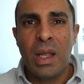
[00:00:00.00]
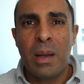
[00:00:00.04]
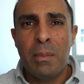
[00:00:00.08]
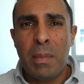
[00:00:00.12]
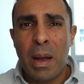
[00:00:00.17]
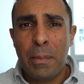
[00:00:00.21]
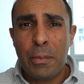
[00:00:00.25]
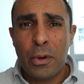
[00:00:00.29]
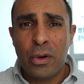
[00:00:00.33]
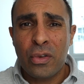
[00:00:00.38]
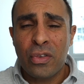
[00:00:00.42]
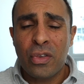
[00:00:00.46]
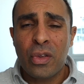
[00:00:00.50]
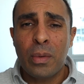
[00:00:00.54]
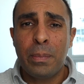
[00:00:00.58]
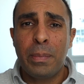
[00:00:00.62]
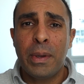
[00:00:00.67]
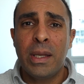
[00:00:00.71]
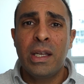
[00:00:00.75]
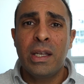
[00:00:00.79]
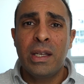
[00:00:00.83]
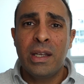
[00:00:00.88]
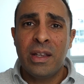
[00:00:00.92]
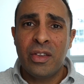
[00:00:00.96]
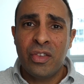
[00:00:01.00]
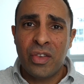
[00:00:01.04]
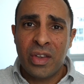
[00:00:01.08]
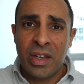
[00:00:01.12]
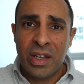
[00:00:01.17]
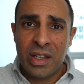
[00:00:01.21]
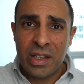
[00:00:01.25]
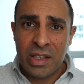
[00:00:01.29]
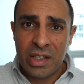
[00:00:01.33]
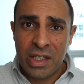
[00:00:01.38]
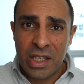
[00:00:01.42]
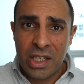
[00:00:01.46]
My personal opinion is in
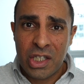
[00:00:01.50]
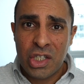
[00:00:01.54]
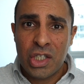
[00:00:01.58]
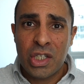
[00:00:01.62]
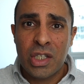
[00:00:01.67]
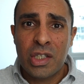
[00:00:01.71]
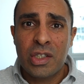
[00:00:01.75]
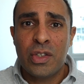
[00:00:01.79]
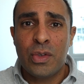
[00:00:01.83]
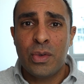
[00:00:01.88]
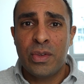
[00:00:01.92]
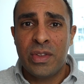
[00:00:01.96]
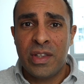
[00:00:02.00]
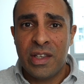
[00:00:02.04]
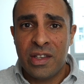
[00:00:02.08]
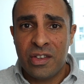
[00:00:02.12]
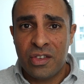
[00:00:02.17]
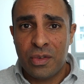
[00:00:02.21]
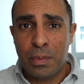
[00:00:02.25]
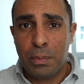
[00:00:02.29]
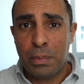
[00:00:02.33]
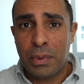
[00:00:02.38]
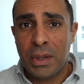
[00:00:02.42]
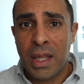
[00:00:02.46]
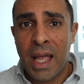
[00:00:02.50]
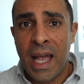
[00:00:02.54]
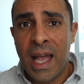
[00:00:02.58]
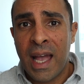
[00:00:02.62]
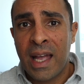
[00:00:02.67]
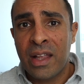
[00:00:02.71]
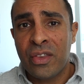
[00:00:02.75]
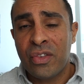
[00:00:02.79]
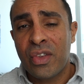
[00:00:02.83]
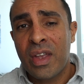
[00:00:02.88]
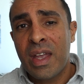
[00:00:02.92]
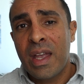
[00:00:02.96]
addition to these
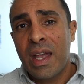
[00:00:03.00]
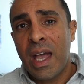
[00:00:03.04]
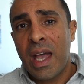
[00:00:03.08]
plans,